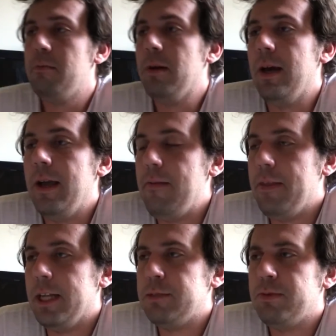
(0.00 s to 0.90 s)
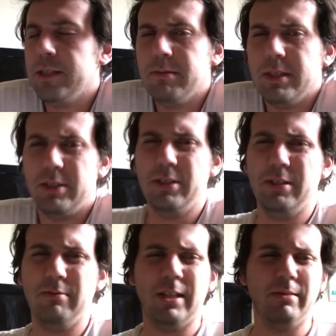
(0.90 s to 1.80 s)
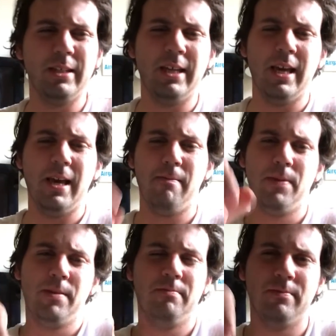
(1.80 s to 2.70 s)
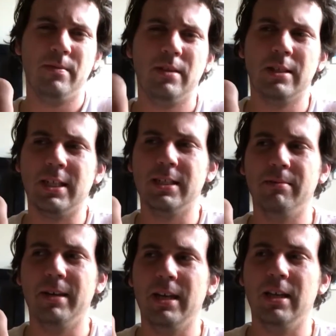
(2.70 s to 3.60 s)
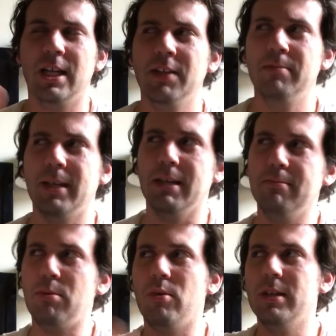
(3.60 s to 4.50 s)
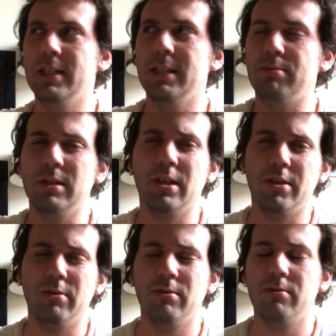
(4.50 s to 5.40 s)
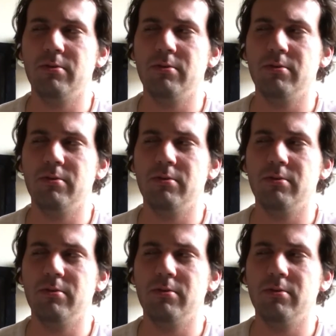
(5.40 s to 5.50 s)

But that's pretty much what I would get because I mean a lot of them they imported it and put it through